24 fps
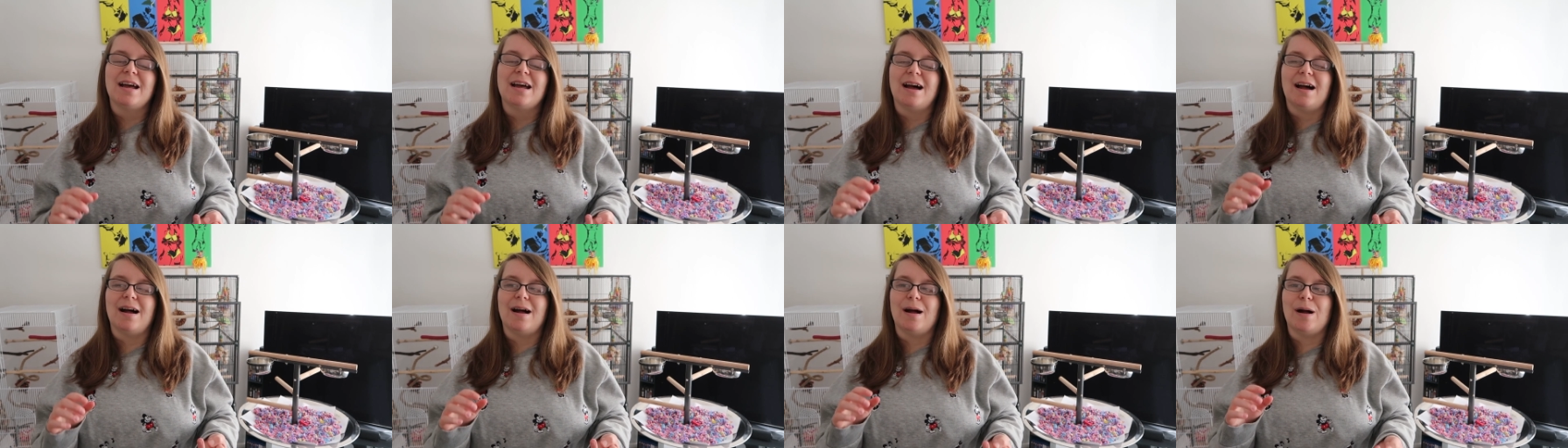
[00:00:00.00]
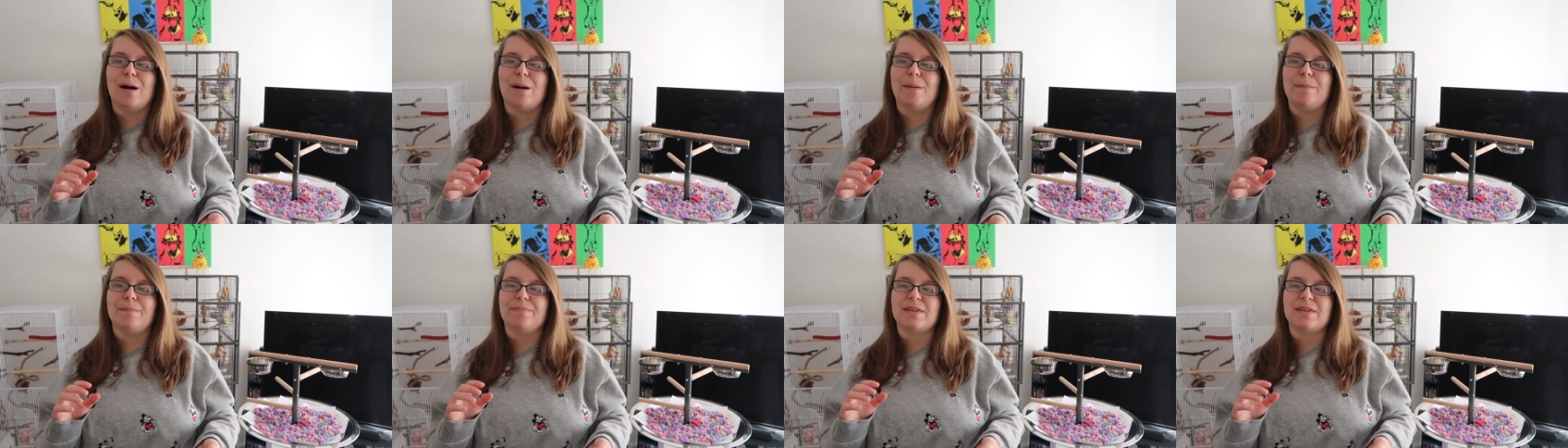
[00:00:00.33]

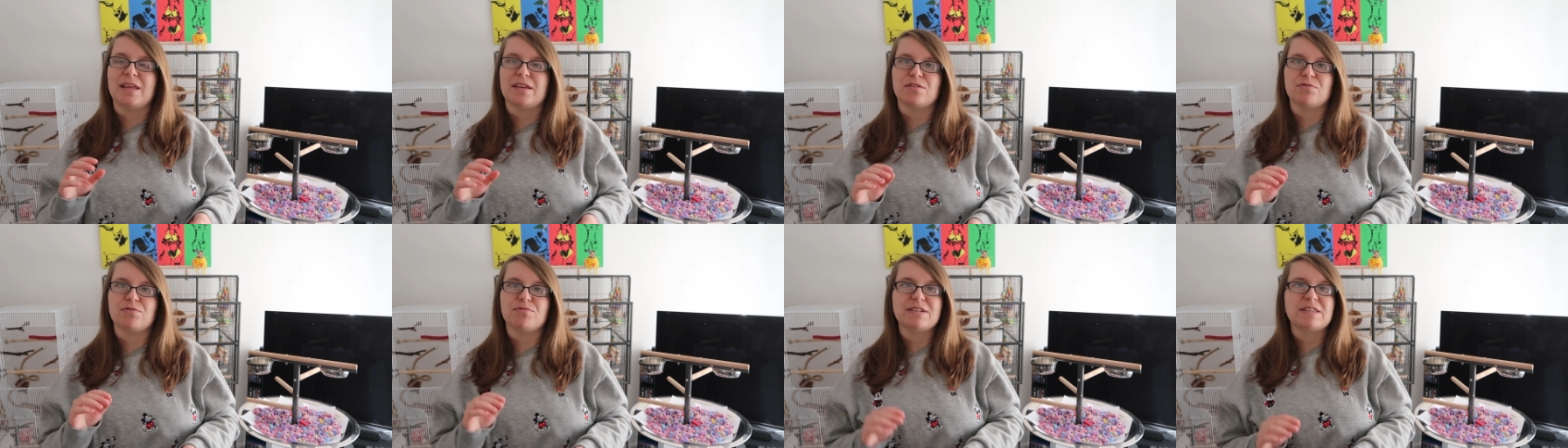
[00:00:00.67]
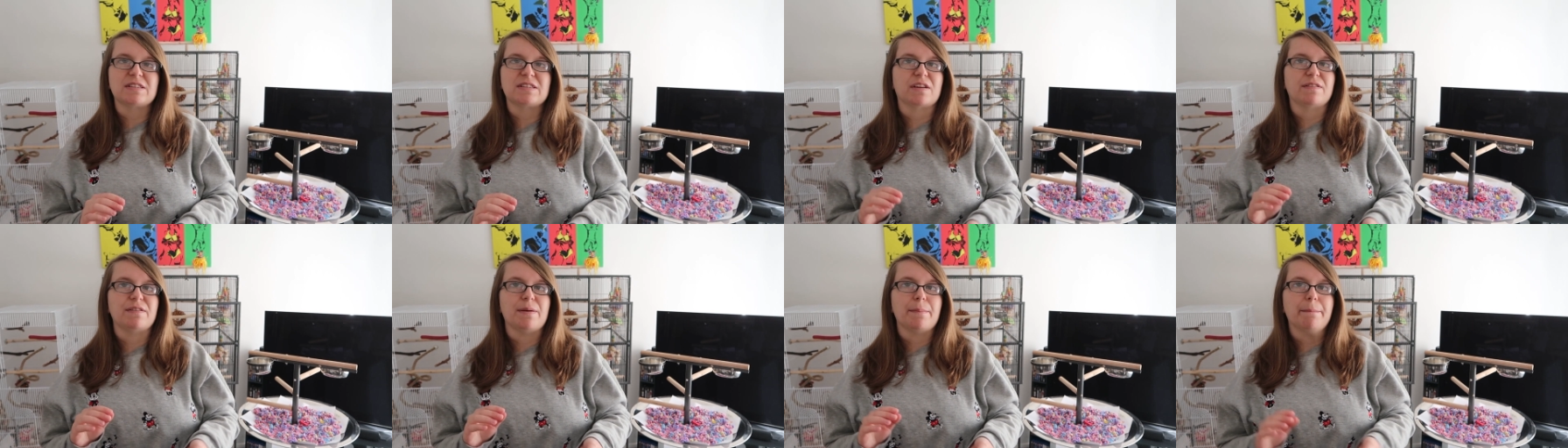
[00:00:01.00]
There's a
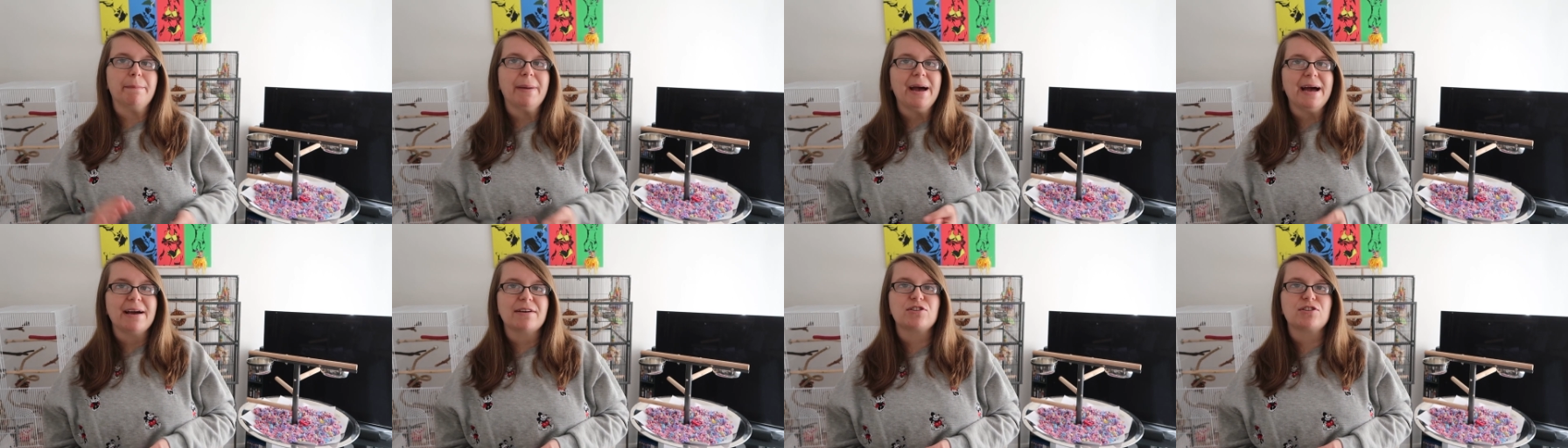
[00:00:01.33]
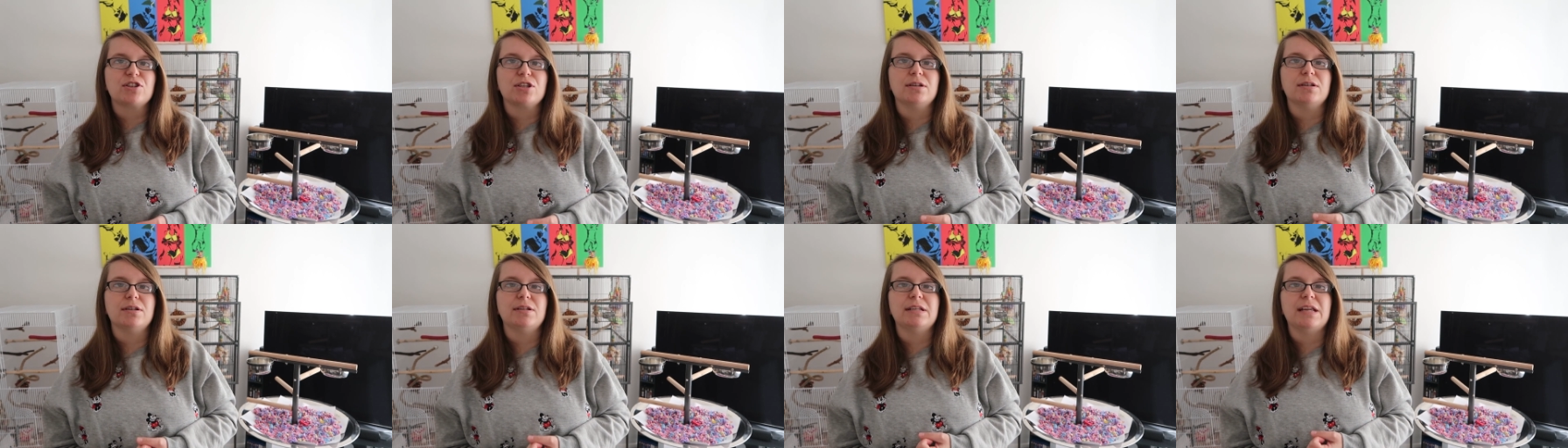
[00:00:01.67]
risk of
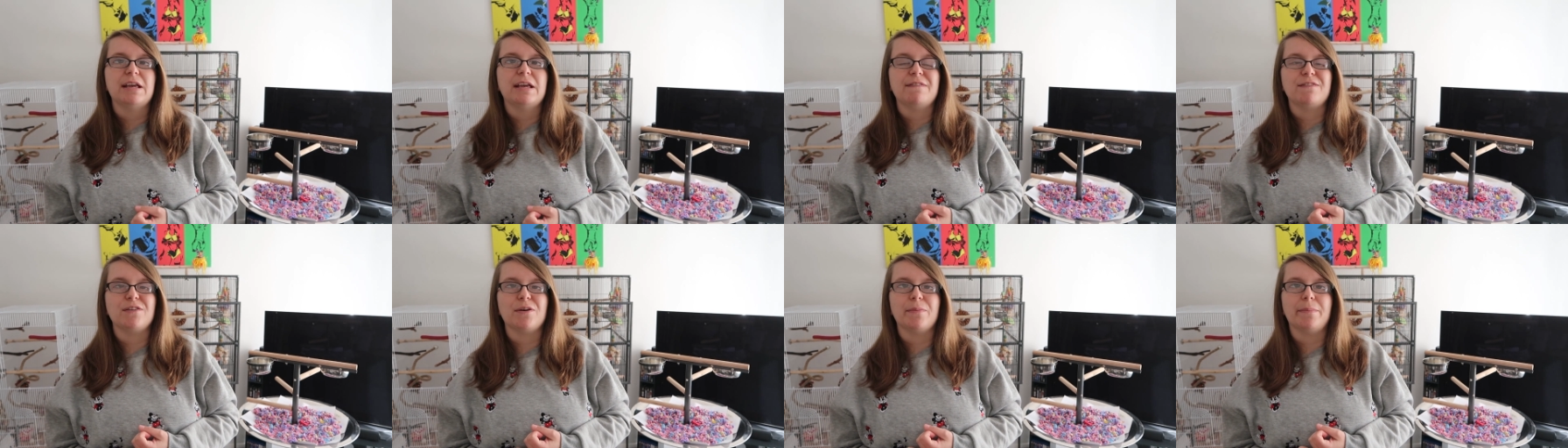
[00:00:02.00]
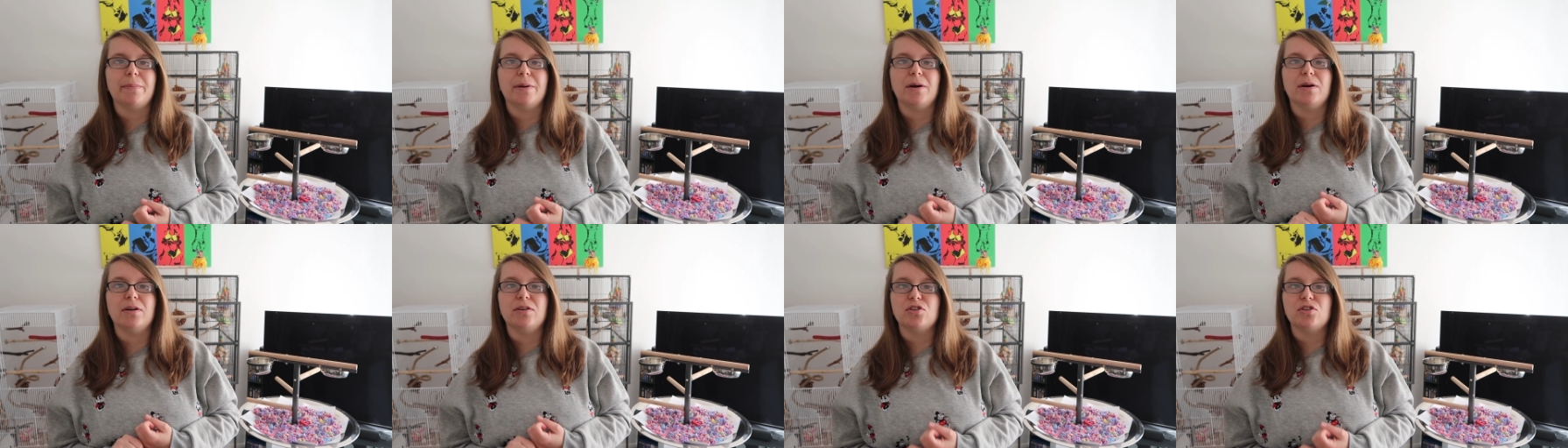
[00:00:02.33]
impaction if your
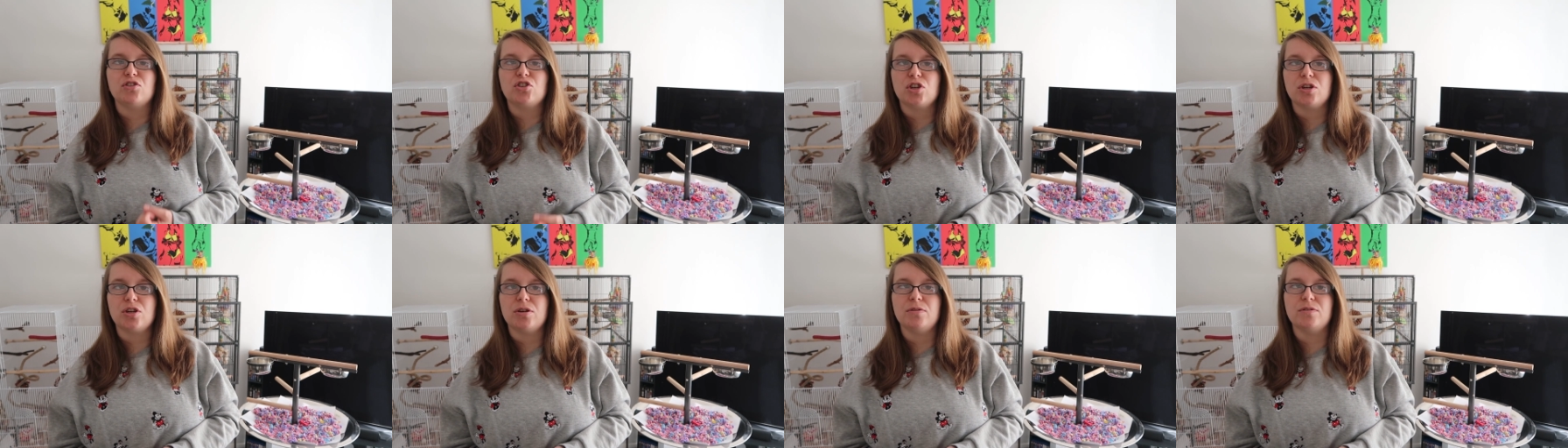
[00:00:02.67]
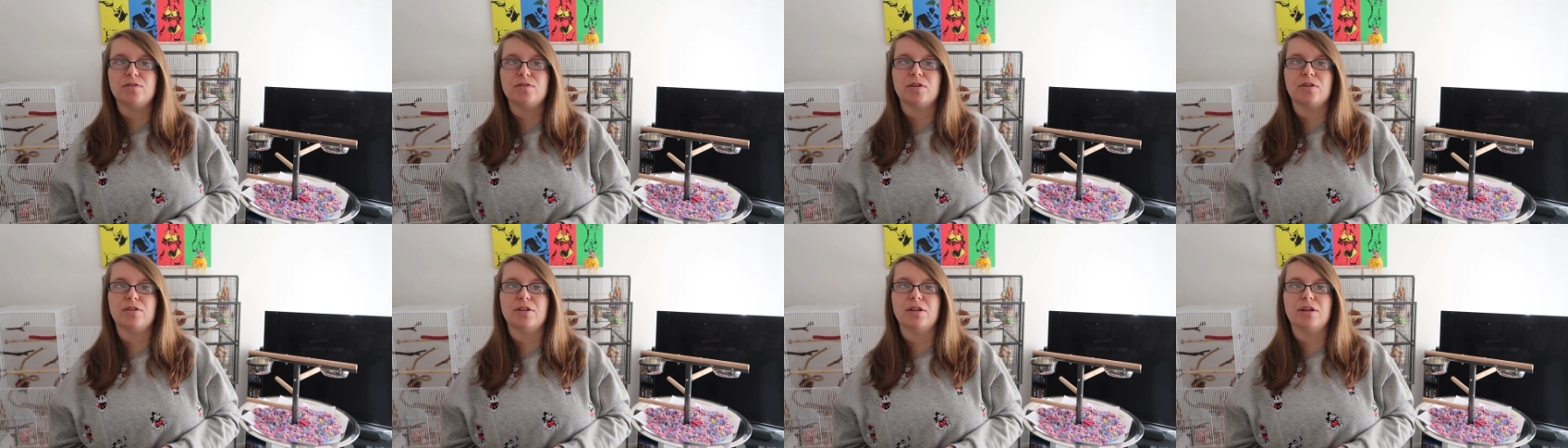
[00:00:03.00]
bird chews
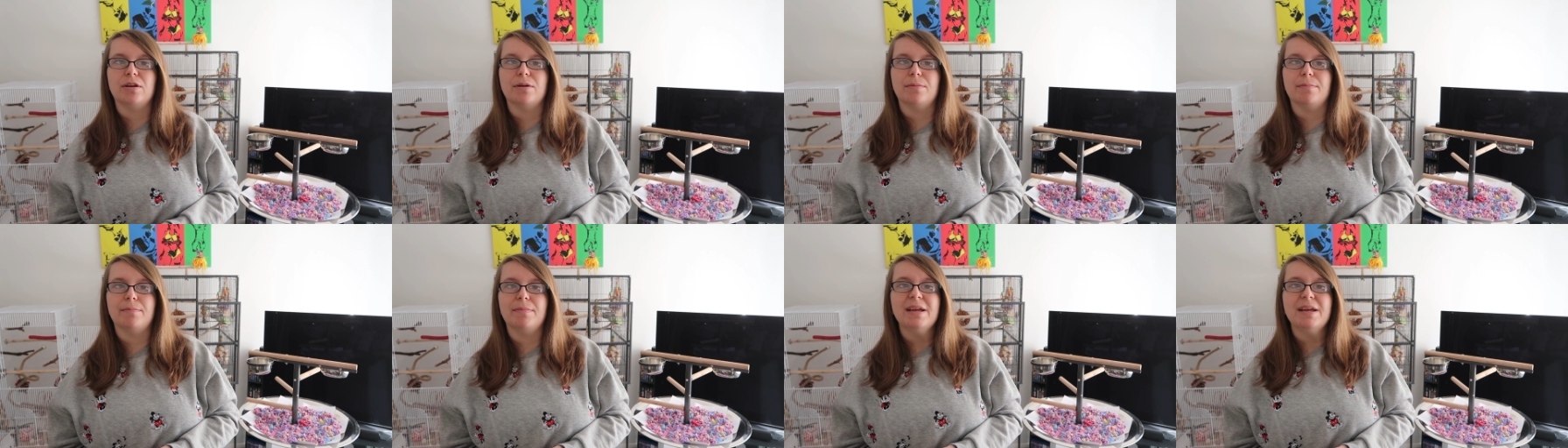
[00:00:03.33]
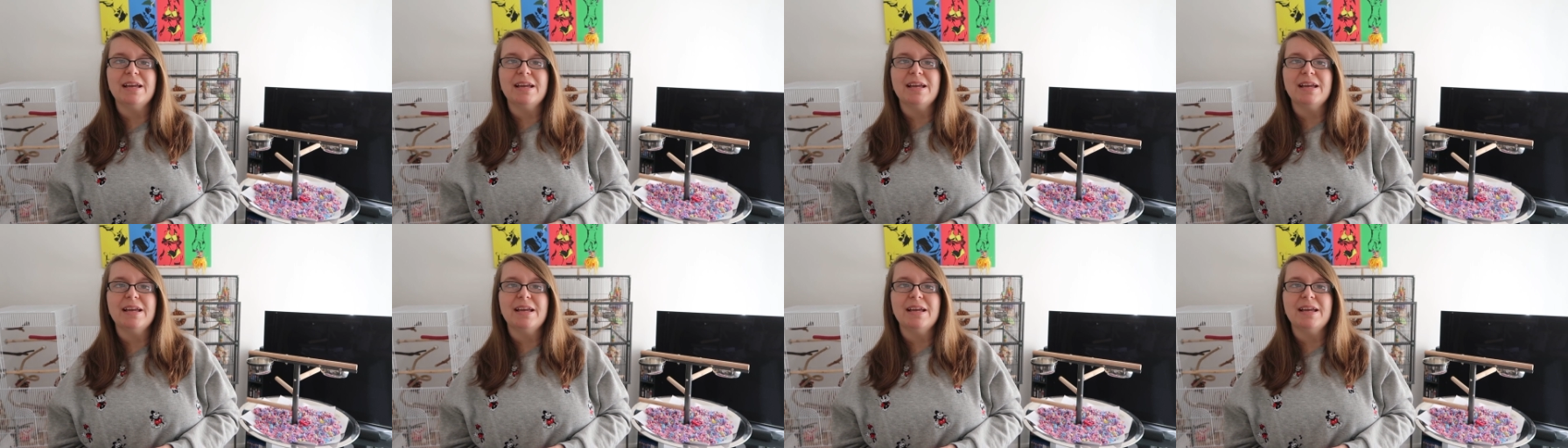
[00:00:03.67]
on them,